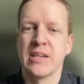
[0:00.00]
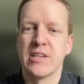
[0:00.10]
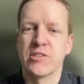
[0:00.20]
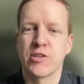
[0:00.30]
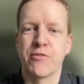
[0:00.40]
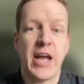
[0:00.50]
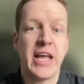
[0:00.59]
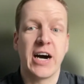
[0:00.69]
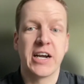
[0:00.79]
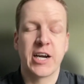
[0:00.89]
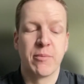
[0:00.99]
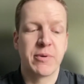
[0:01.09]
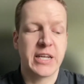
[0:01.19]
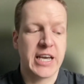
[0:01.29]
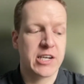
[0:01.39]
sort of AI
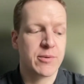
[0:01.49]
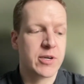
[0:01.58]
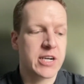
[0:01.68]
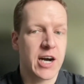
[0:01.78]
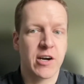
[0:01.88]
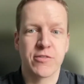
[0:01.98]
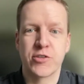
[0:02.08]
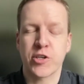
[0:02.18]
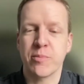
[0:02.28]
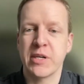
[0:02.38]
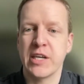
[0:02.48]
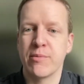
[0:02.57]
company headquartered out of Germany